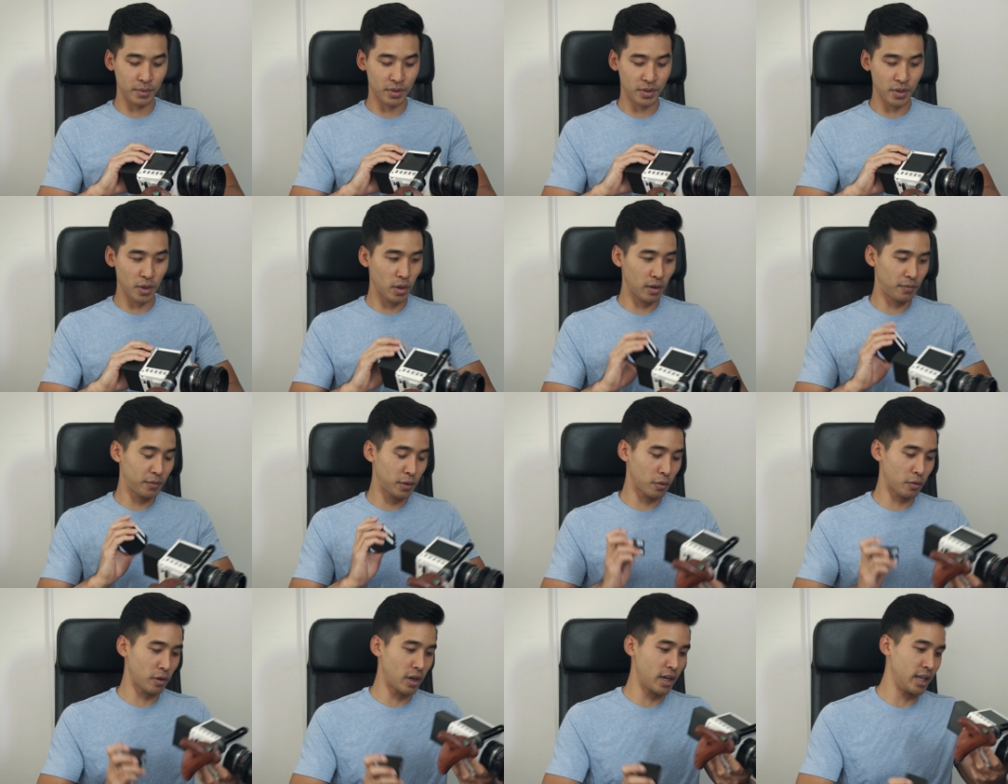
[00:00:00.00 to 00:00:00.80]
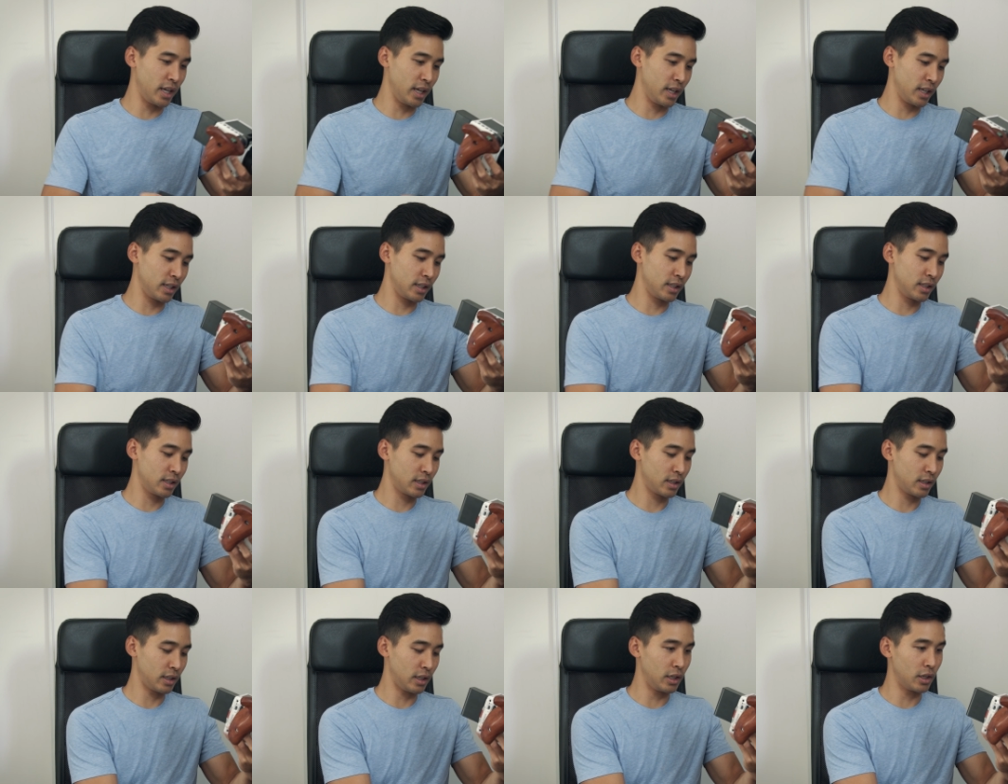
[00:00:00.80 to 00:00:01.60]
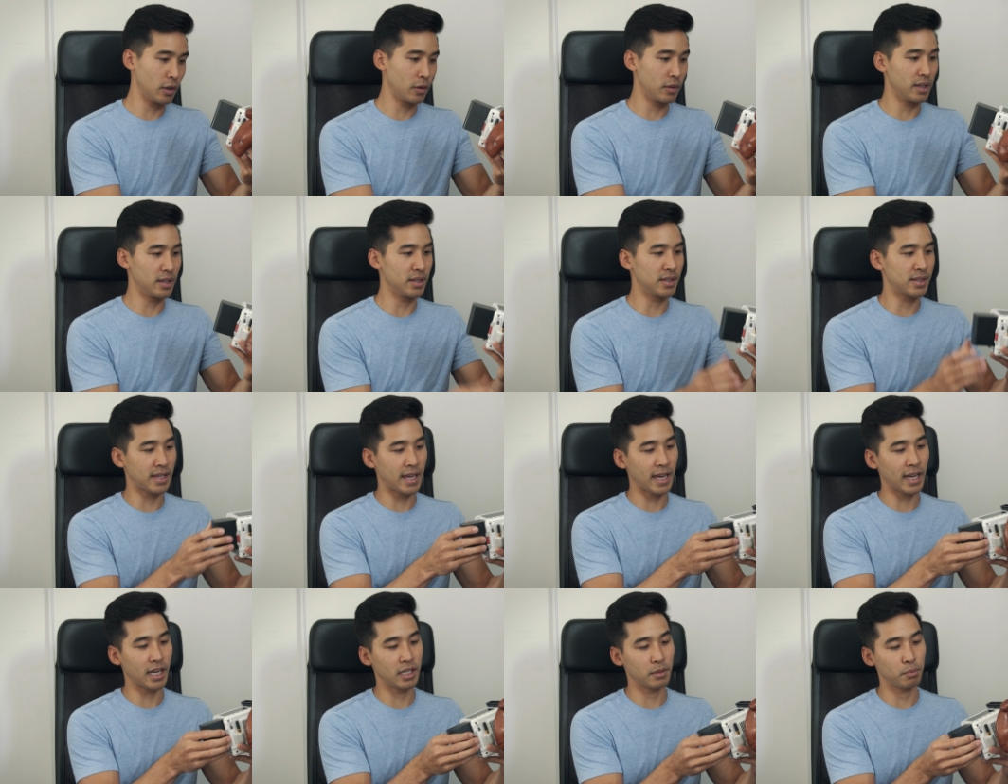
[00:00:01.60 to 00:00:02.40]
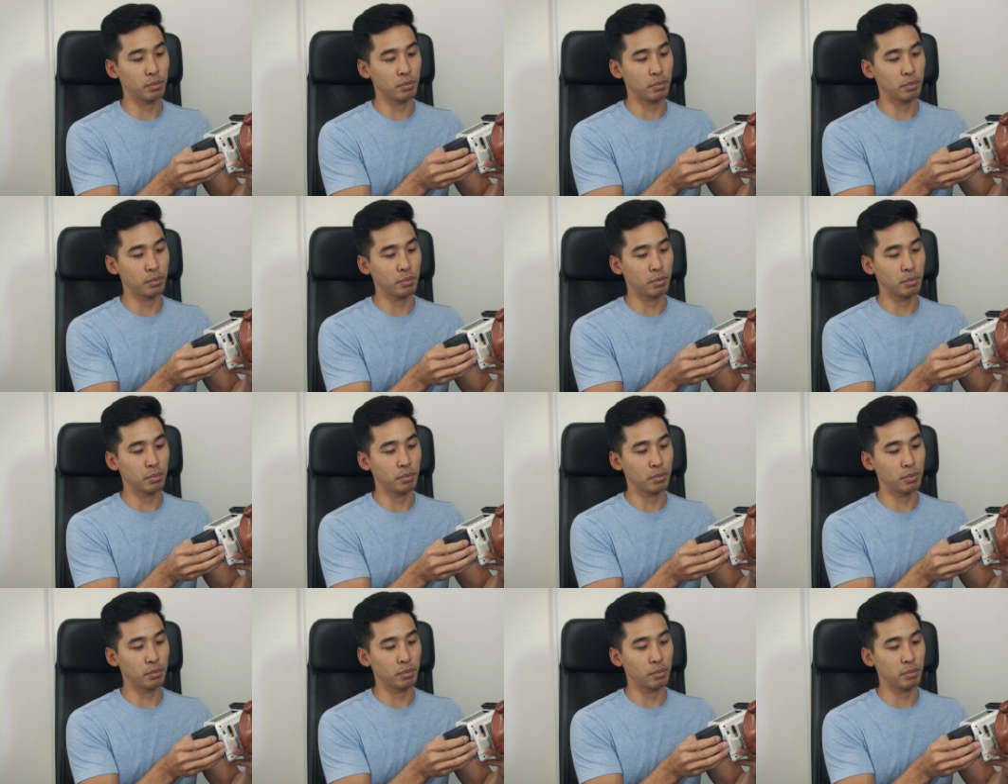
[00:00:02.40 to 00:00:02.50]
So if you're running, these Canon